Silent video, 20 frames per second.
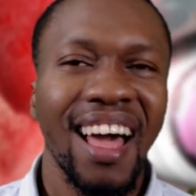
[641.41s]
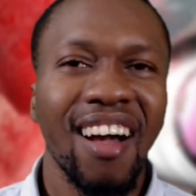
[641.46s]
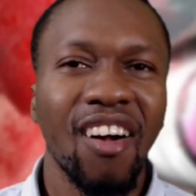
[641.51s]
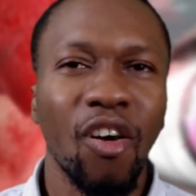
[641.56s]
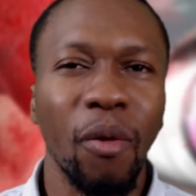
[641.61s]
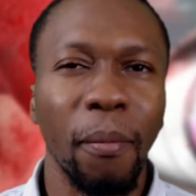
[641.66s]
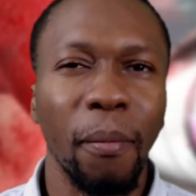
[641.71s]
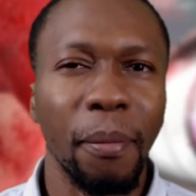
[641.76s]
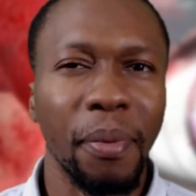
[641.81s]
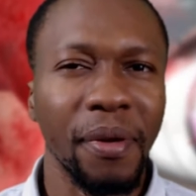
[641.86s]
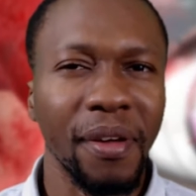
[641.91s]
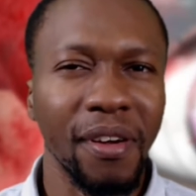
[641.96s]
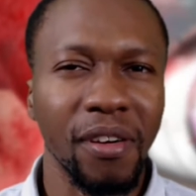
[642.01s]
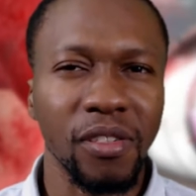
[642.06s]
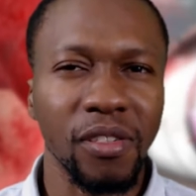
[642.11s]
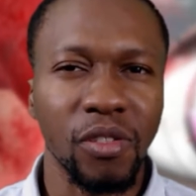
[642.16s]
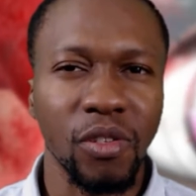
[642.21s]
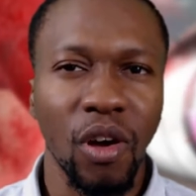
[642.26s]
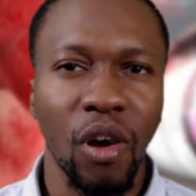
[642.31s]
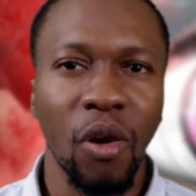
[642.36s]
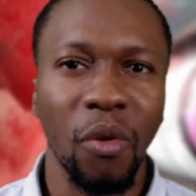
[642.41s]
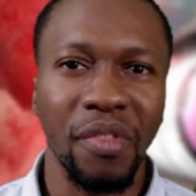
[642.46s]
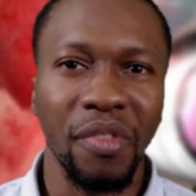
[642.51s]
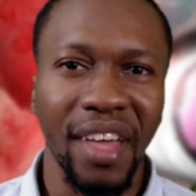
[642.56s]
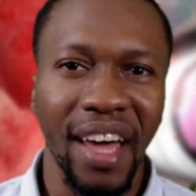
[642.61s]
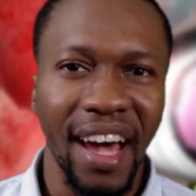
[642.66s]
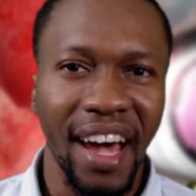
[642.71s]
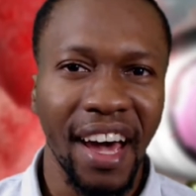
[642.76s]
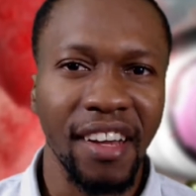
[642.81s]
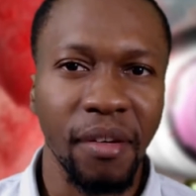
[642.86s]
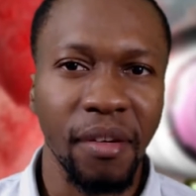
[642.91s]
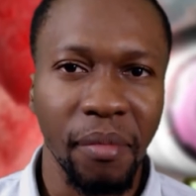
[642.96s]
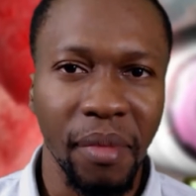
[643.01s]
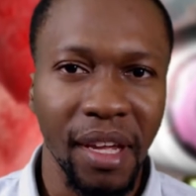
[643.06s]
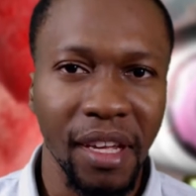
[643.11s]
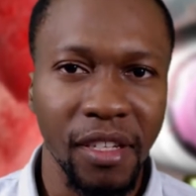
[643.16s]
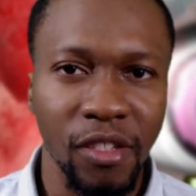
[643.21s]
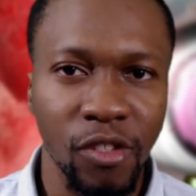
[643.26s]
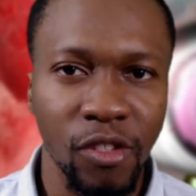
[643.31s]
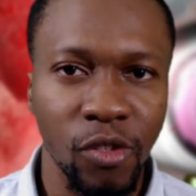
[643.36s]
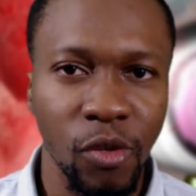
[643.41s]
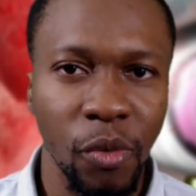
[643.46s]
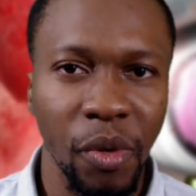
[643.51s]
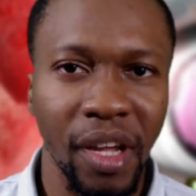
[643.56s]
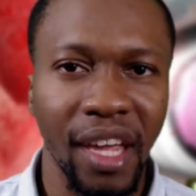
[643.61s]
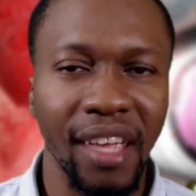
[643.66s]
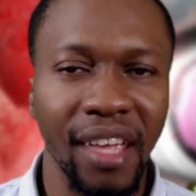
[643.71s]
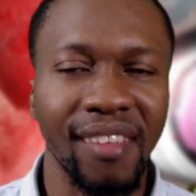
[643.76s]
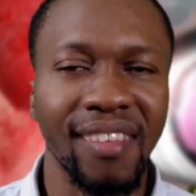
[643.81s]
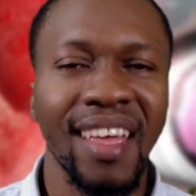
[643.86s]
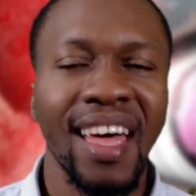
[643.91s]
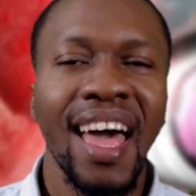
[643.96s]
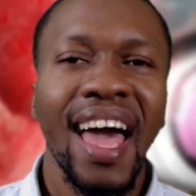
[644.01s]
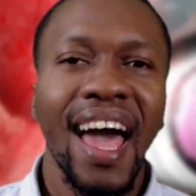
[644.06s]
compared to how the anime is doing it.